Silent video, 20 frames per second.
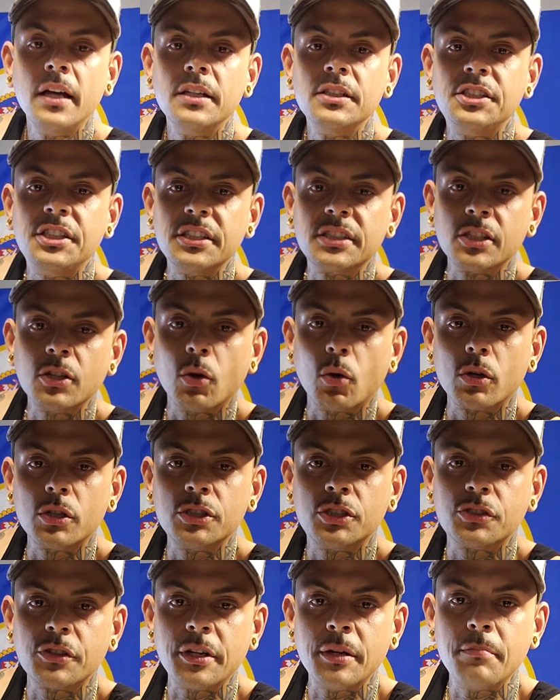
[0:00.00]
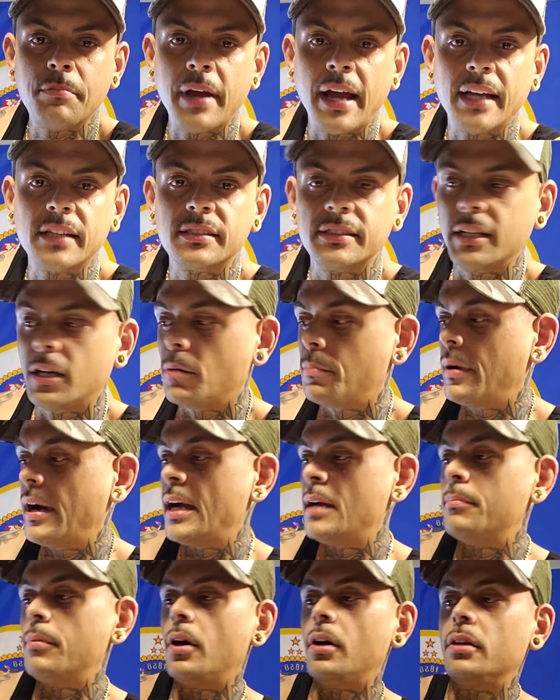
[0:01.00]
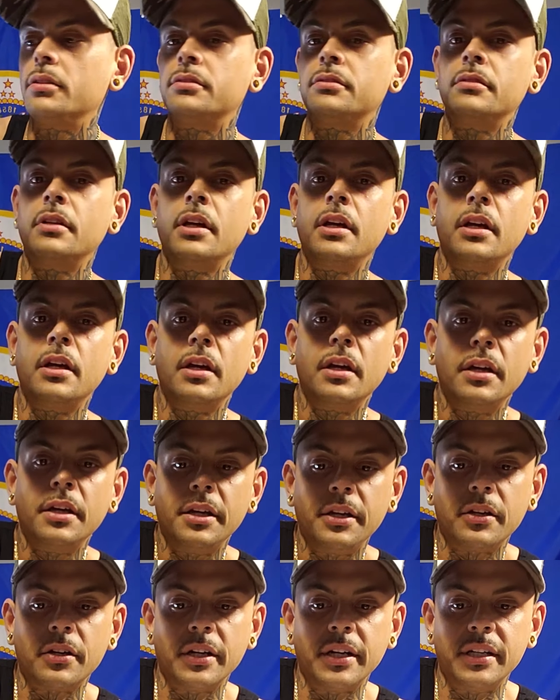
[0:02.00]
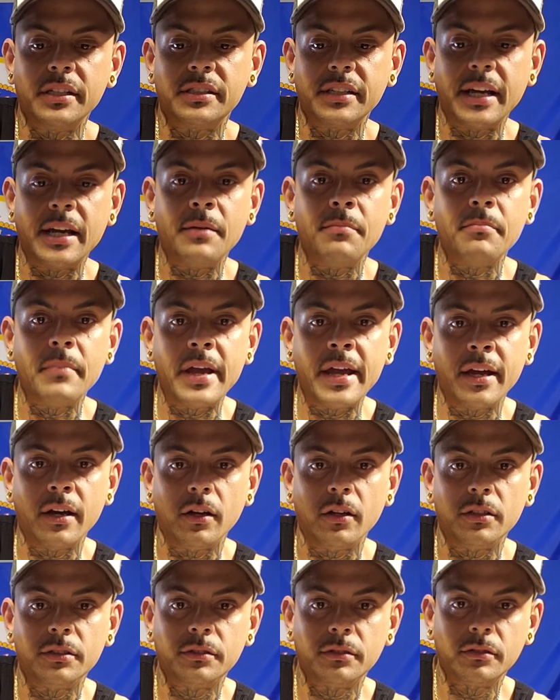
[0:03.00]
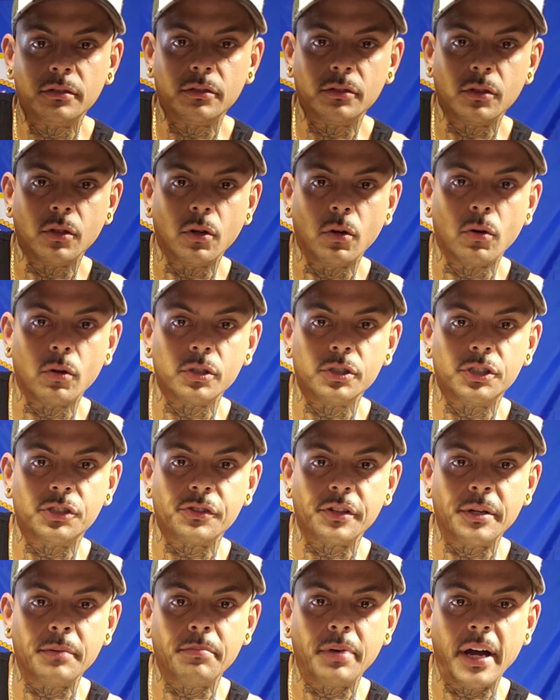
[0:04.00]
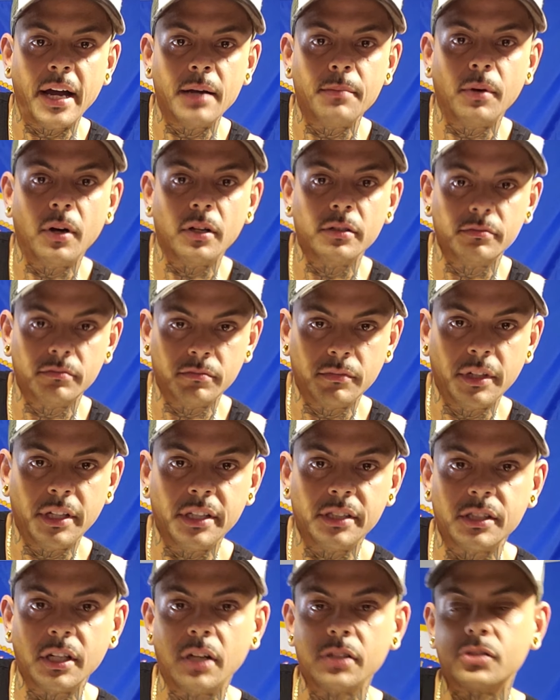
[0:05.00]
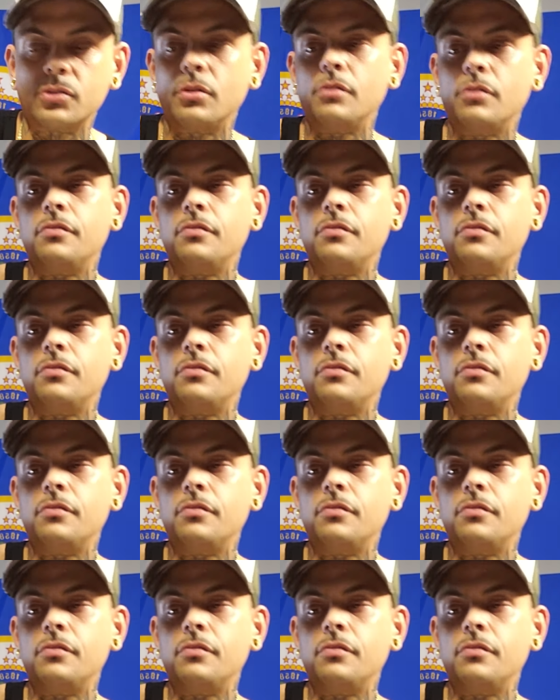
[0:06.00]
She is an Orange Dream Pastel piebald. Here is a male Orange Dream piebald. He is also